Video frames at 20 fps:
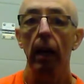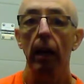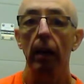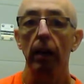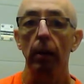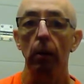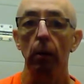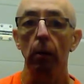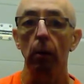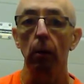
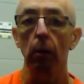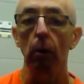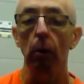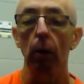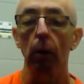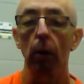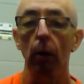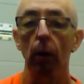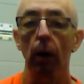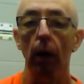your
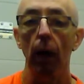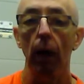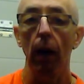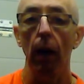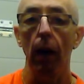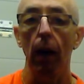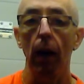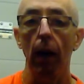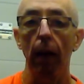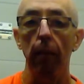
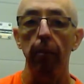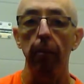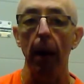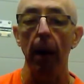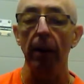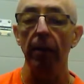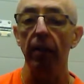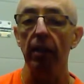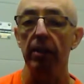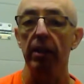
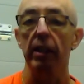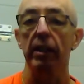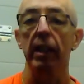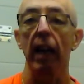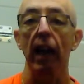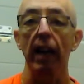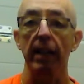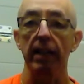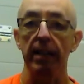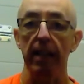pancreas is
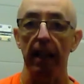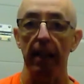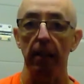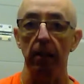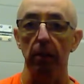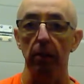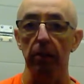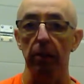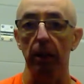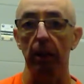getting
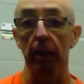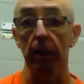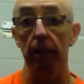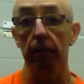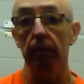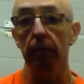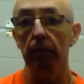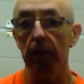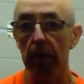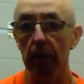signals that
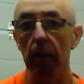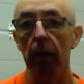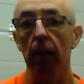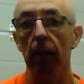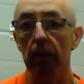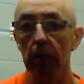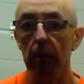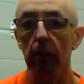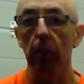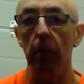
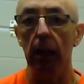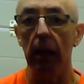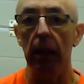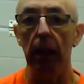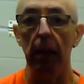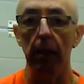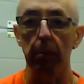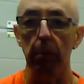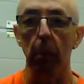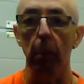they
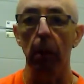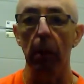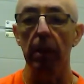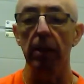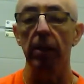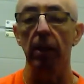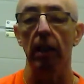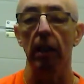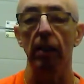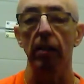need more
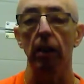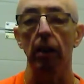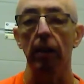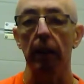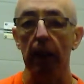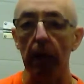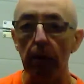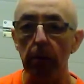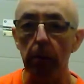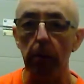insulin, so it
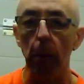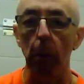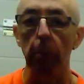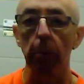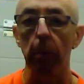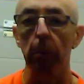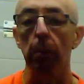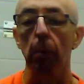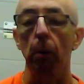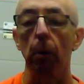keeps
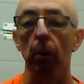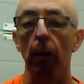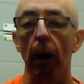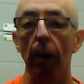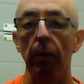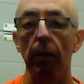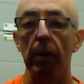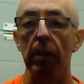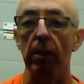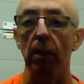pumping more out
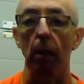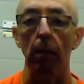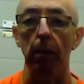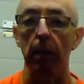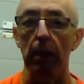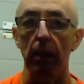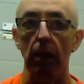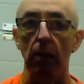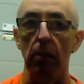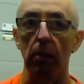and it's not being
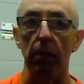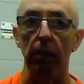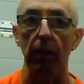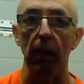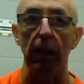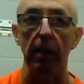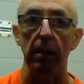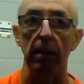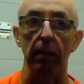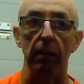used
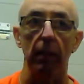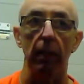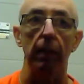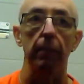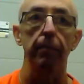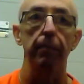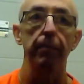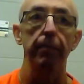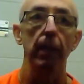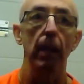effectively.
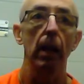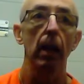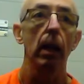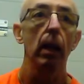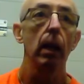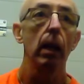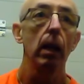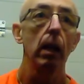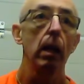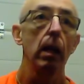
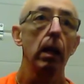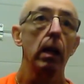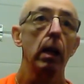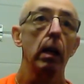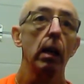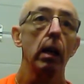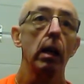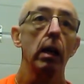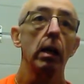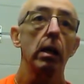
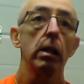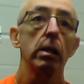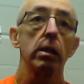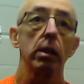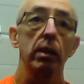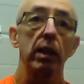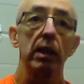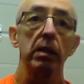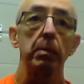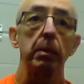So
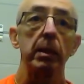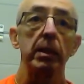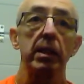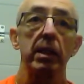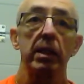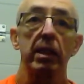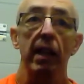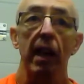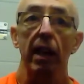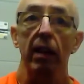this means the
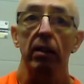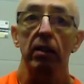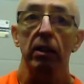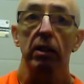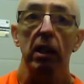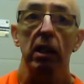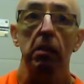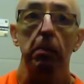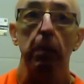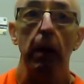cells,
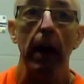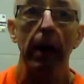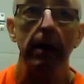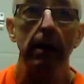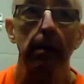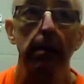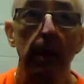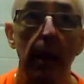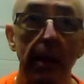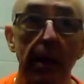despite the
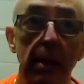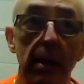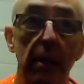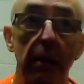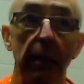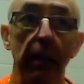presence of